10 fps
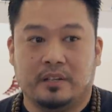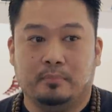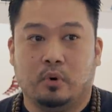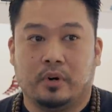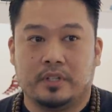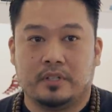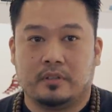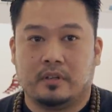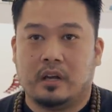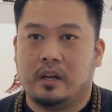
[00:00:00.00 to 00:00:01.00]
imports
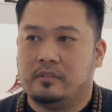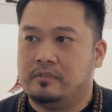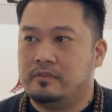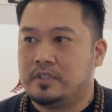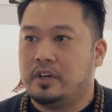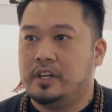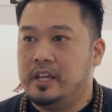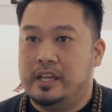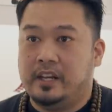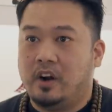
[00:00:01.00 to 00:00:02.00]
kind of started
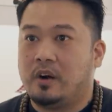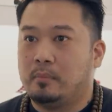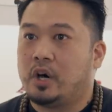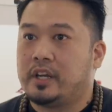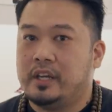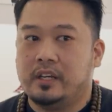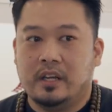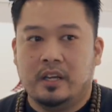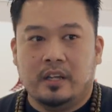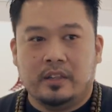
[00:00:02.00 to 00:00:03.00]
hitting our market,
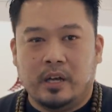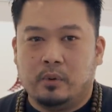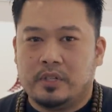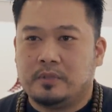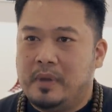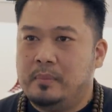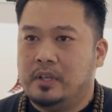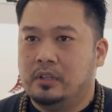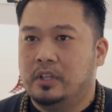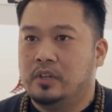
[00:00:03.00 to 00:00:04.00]
there was maybe
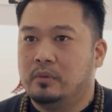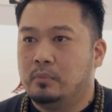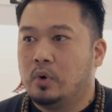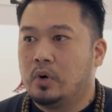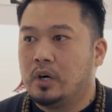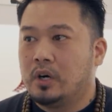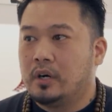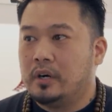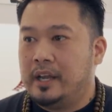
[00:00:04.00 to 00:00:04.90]
a little more